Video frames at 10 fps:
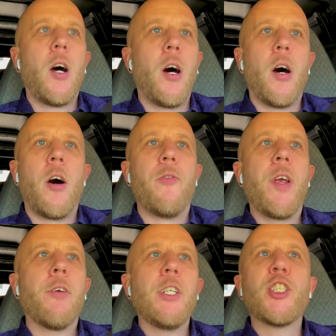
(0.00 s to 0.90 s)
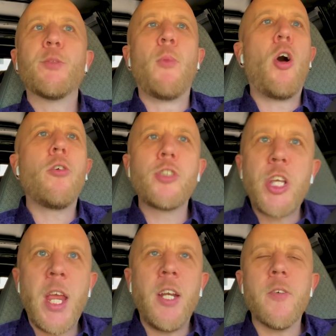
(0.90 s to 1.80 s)
a very small
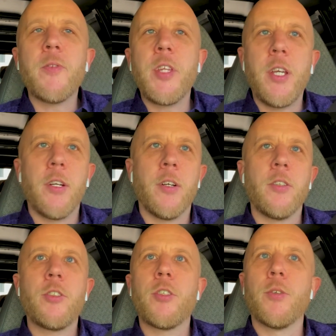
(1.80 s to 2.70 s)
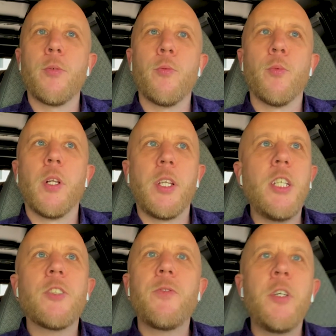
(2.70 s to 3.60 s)
chain of theaters to
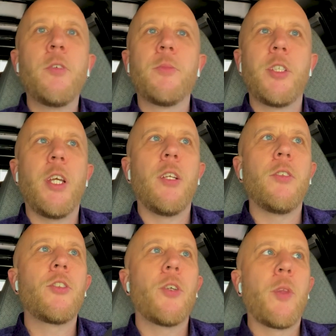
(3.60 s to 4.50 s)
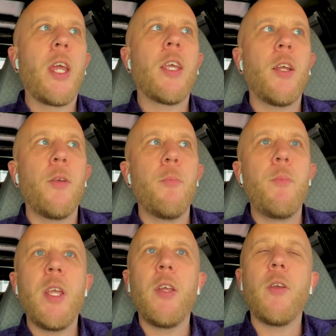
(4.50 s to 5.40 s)
release films in so they can
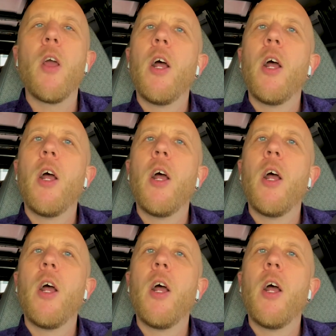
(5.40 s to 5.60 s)
meet